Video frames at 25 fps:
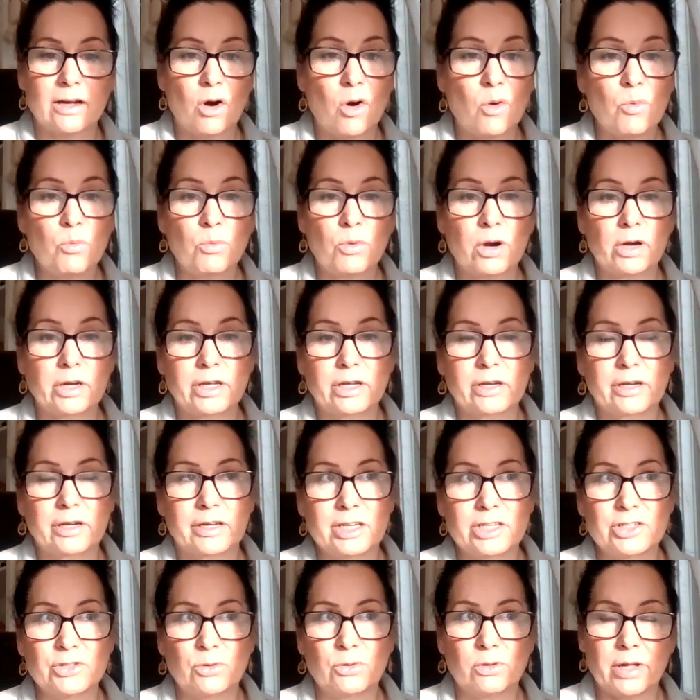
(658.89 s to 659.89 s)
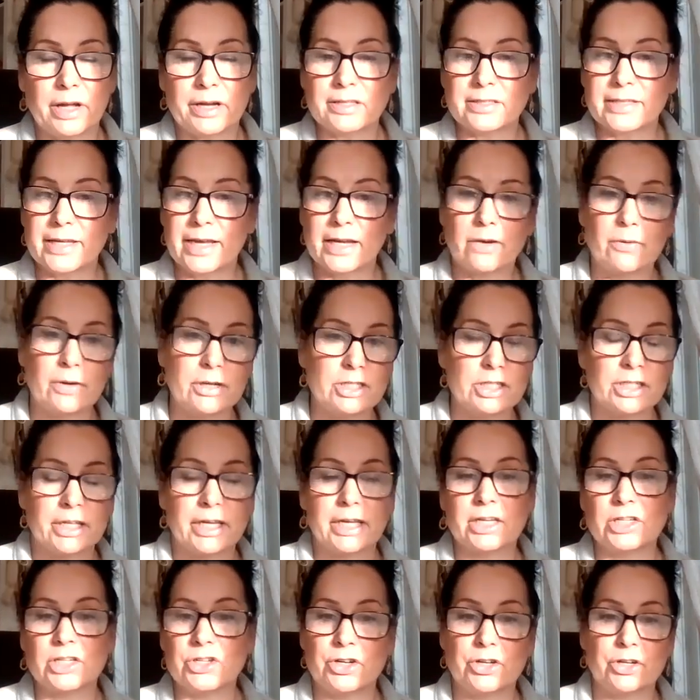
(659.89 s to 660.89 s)
Homework, you're going to do a lot of
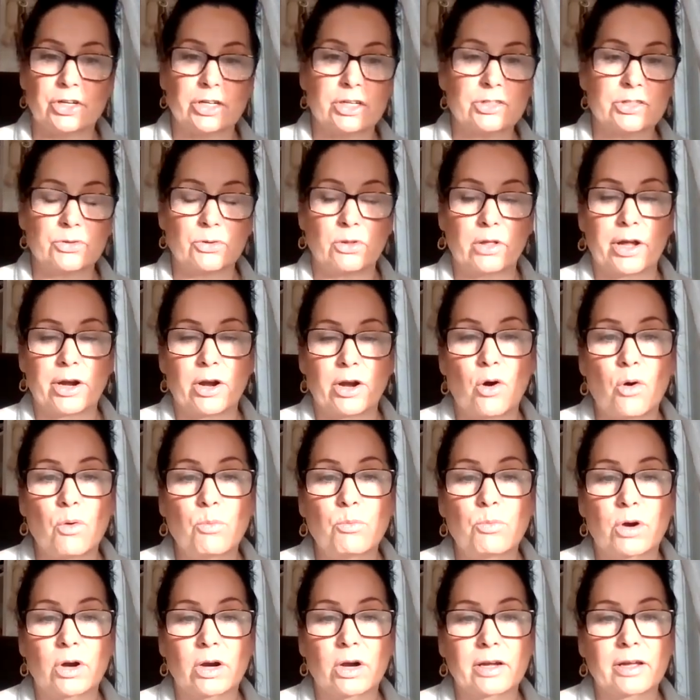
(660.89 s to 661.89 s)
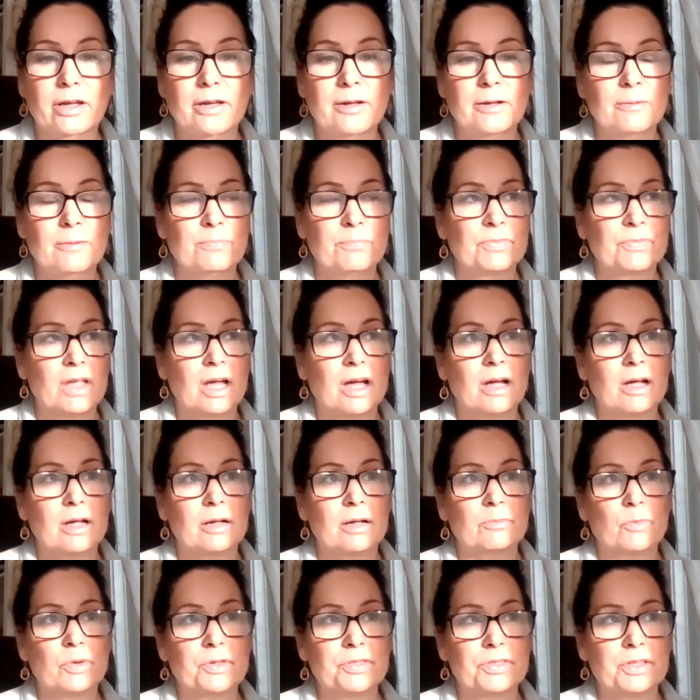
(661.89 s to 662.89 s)
psychoeducation, you're going to do a lot of homework
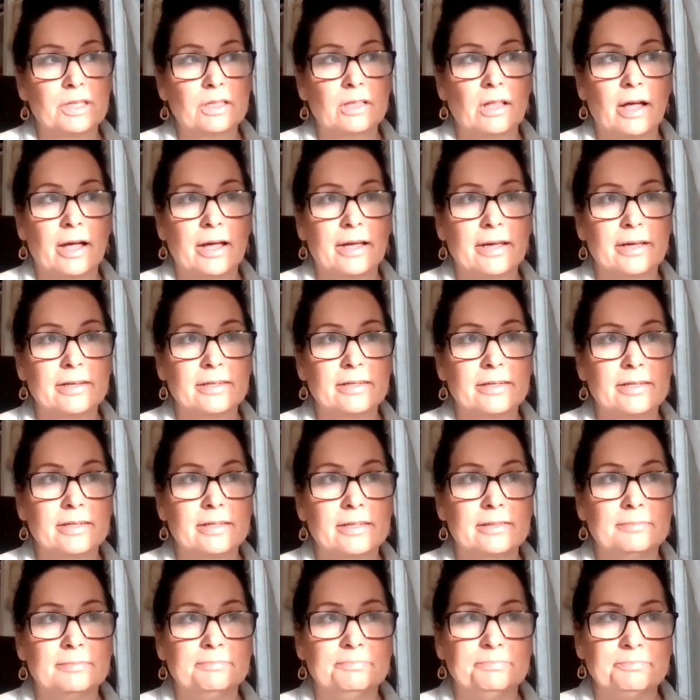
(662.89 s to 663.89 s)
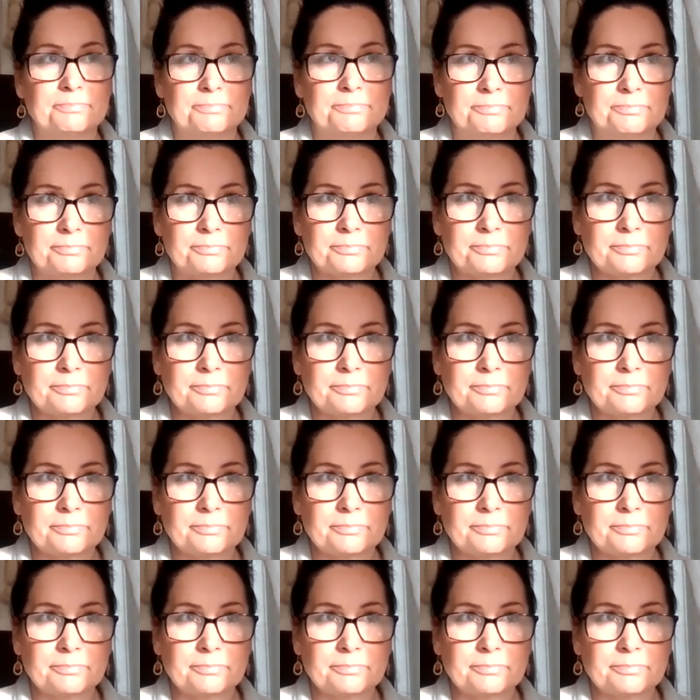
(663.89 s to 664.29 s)
with the client, and